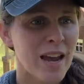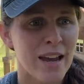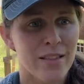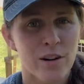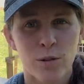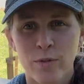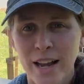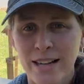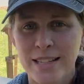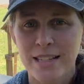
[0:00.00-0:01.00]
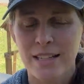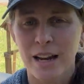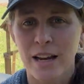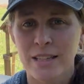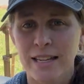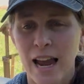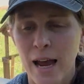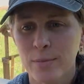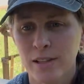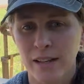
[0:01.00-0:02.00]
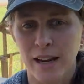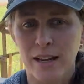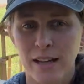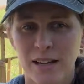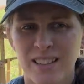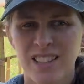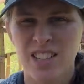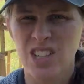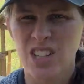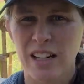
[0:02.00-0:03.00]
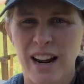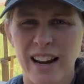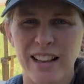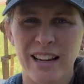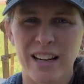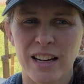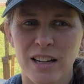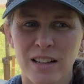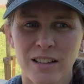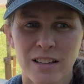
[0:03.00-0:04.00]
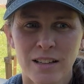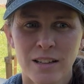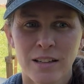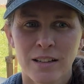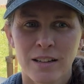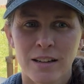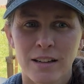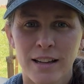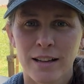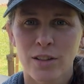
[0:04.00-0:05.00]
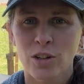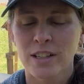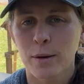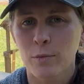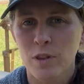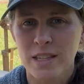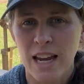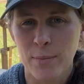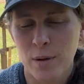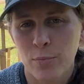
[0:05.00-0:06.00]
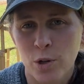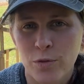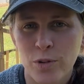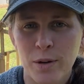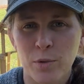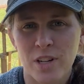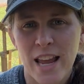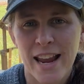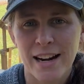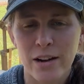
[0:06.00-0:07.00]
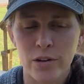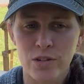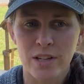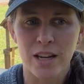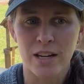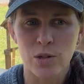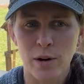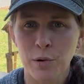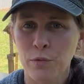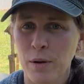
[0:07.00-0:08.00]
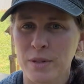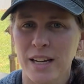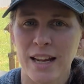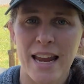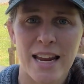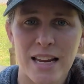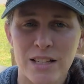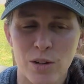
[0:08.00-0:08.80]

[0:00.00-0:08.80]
and little red scabs, and just kind of like it looked like the scabs had broke free and were just hanging out on her skin. So I don't know if that was like eggs,